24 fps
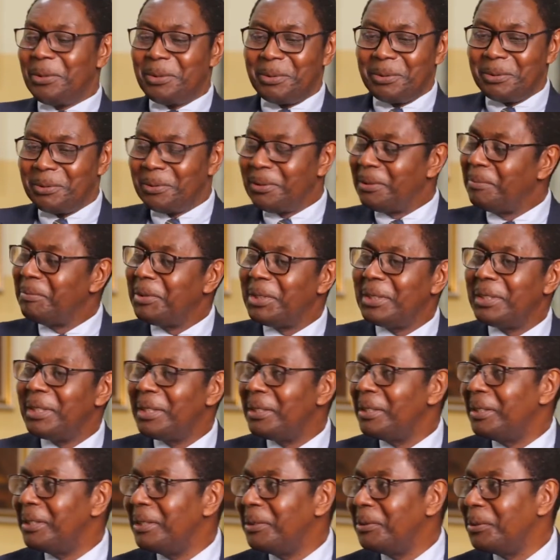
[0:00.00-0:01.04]
Oh,
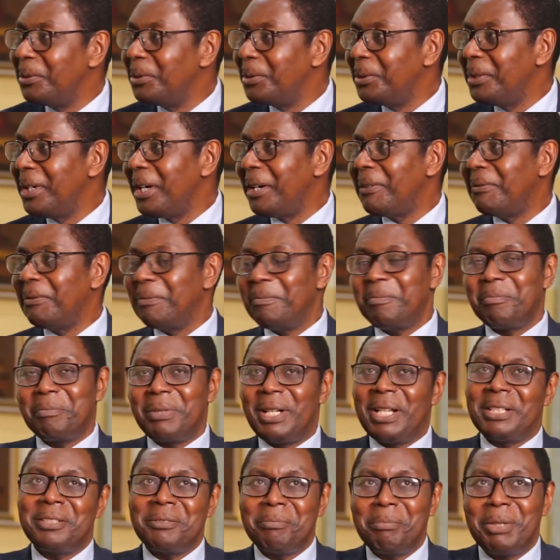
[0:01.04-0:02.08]
immediately you have
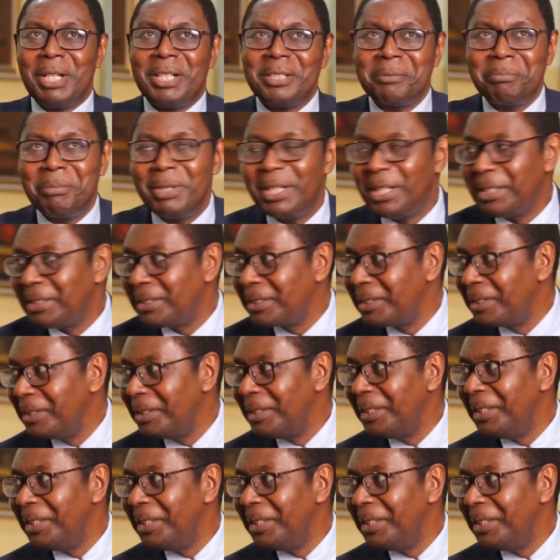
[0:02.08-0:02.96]
plus.